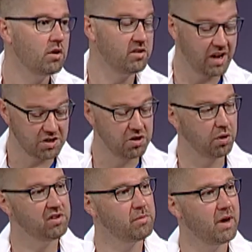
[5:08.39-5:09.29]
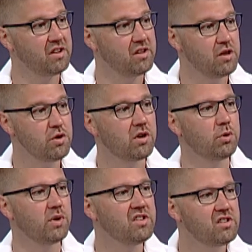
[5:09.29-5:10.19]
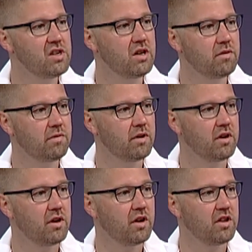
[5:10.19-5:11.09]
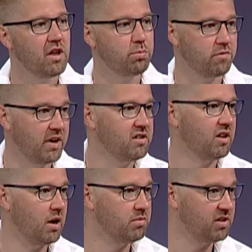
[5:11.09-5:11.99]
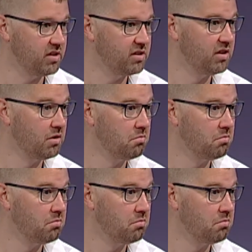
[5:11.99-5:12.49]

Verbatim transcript: there's actually a dose of medicine that you can receive that prevents Lyme's disease.